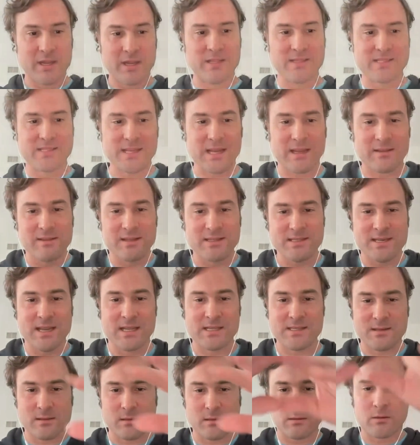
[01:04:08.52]
inside this
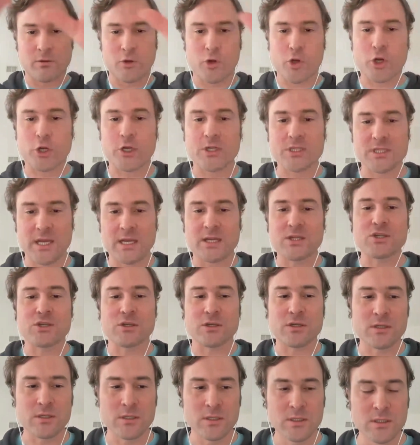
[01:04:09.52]
nice little
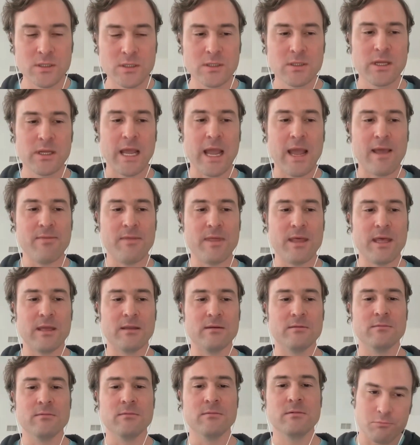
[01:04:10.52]
architecture and
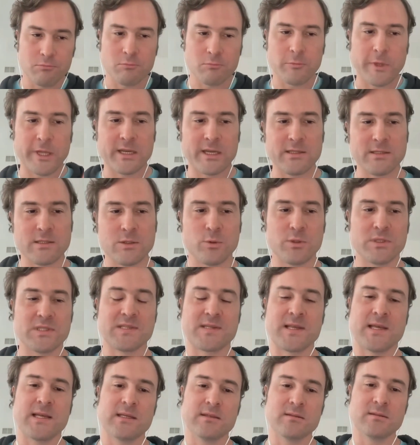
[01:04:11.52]
then let it do its
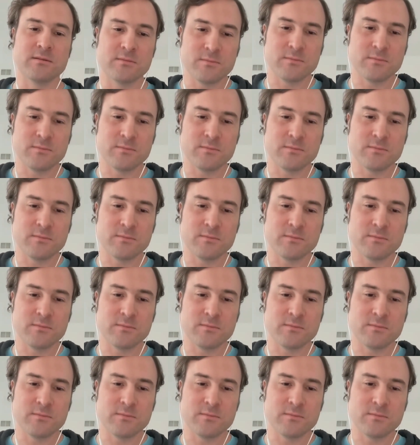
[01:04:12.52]
thing.